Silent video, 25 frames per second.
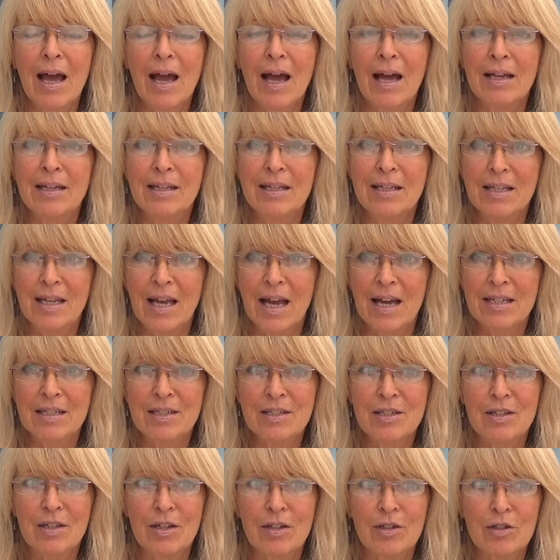and
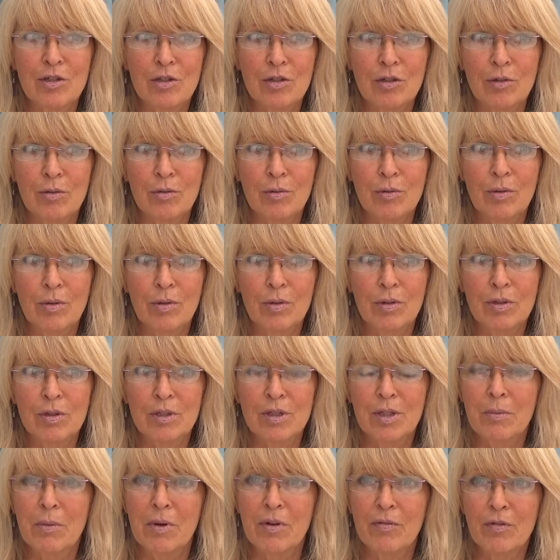yes to
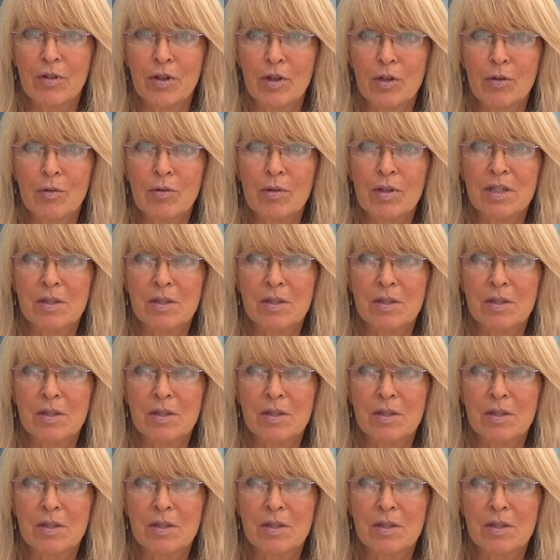some of you.